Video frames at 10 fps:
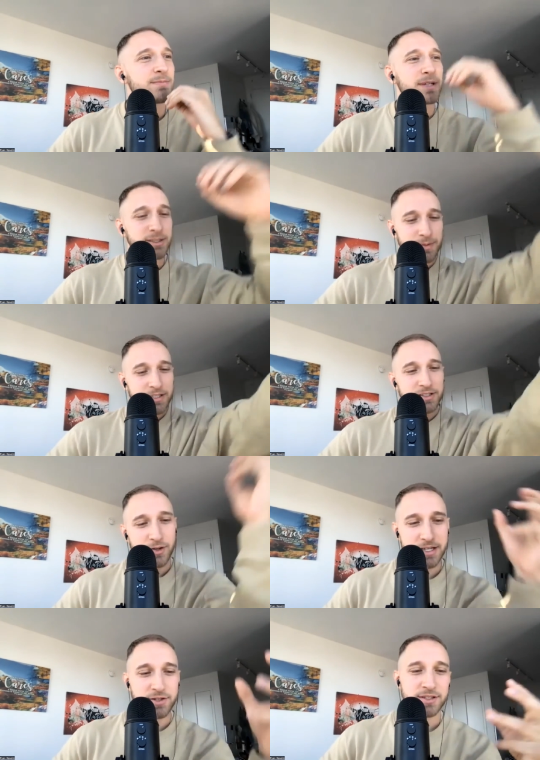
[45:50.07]
must be
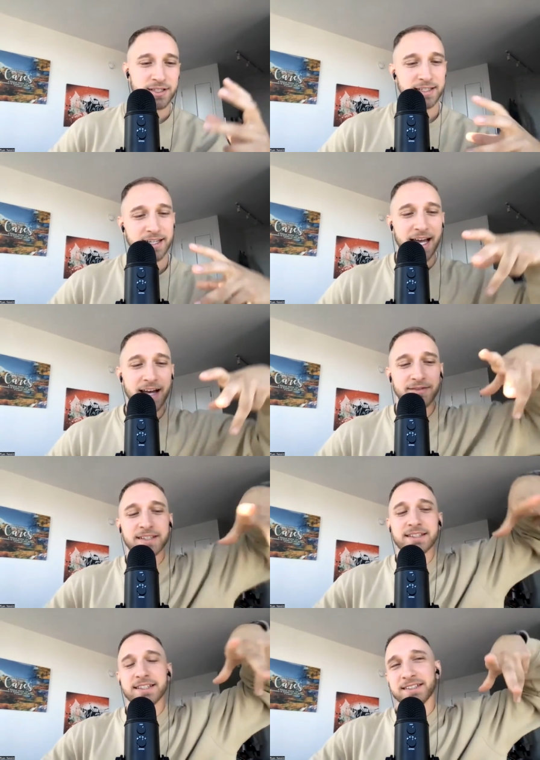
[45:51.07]
so interesting to have
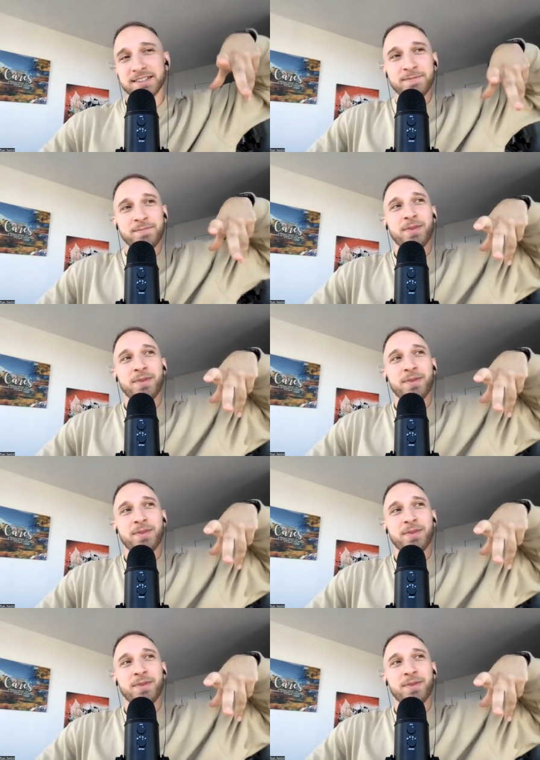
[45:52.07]
like this